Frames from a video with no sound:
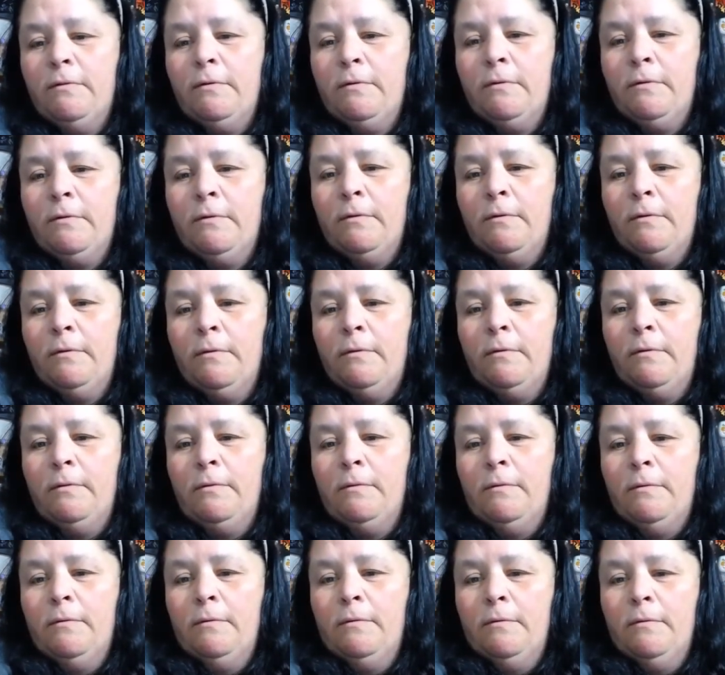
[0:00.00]

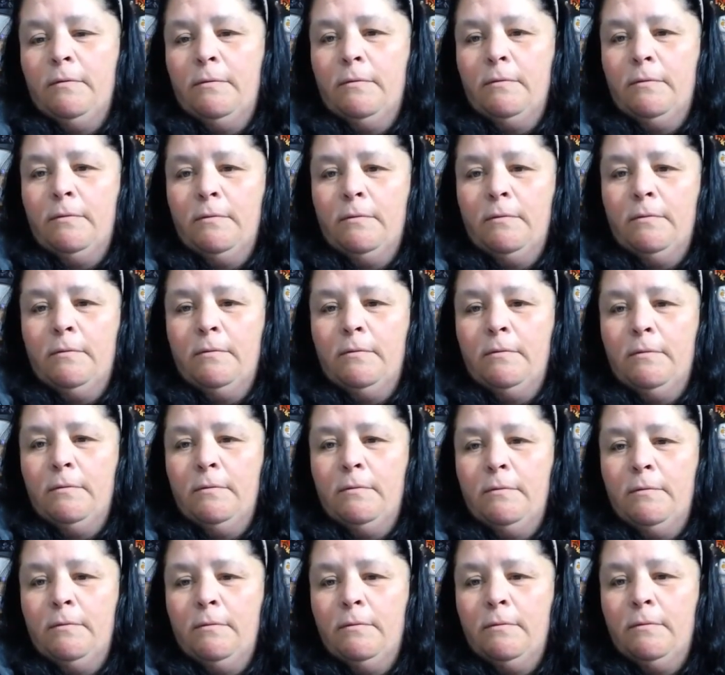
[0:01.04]

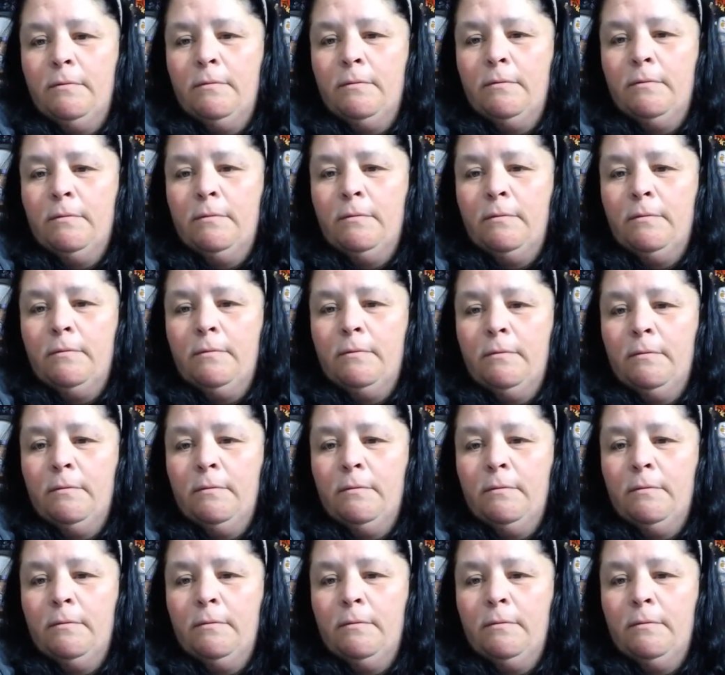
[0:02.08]
(silence)